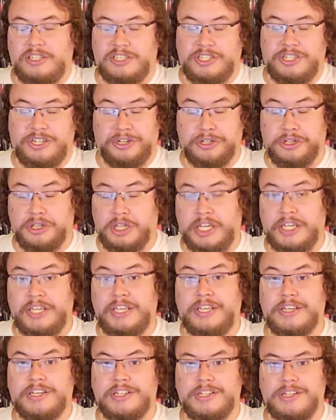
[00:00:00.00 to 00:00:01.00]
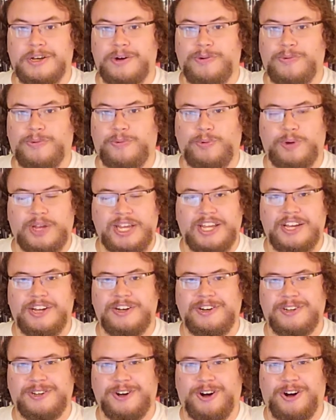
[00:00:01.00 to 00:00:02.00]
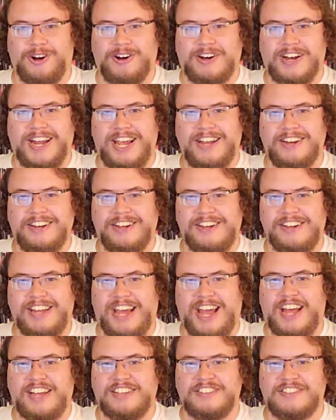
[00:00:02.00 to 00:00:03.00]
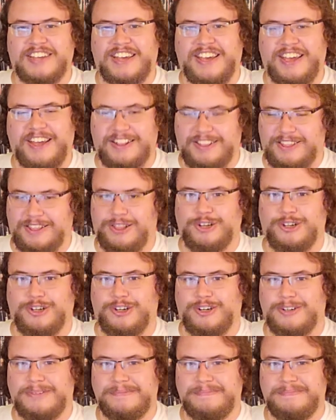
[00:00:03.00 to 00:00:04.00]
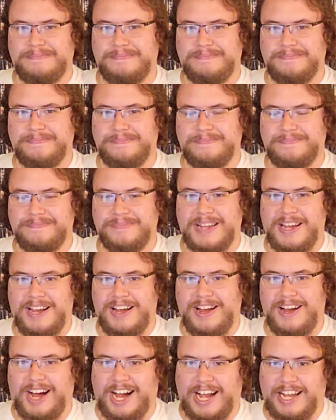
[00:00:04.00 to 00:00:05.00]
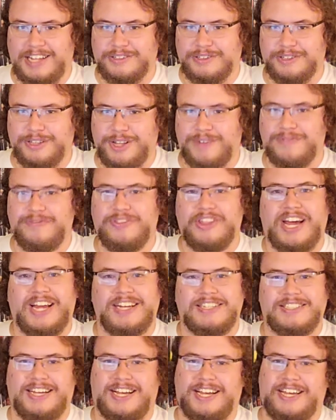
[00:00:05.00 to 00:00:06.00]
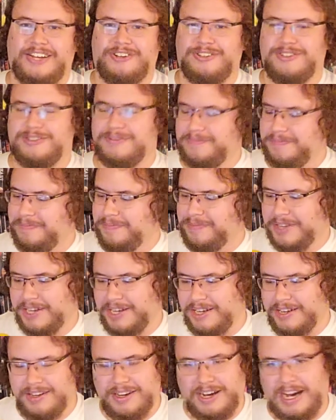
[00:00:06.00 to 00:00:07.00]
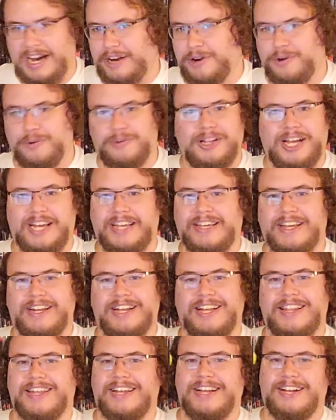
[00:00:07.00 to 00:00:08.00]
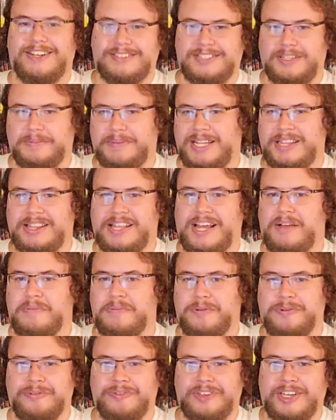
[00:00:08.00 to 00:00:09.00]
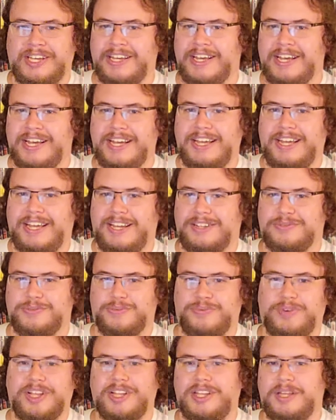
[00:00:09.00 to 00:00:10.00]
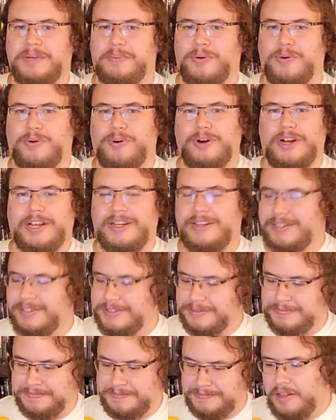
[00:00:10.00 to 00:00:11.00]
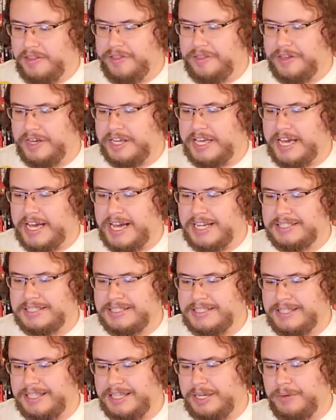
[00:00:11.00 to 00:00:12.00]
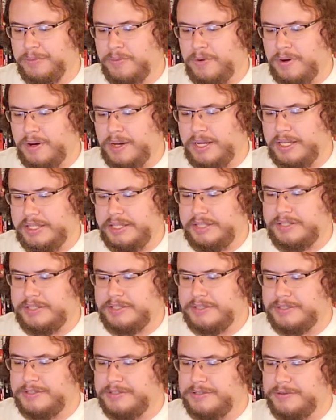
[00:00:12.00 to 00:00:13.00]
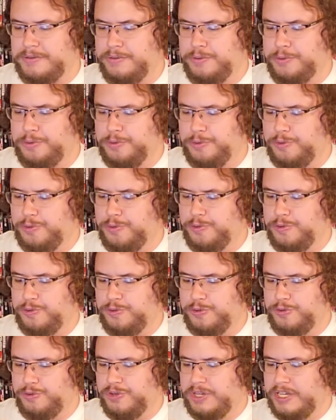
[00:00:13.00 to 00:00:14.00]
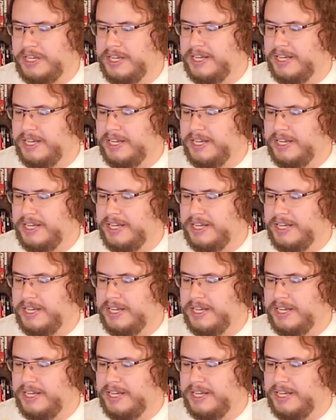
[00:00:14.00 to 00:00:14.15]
Caligula Reincarnated as Hitler. I love that title. I don't like anything else about that movie. It's really boring. The Ghastly Ones. Oof.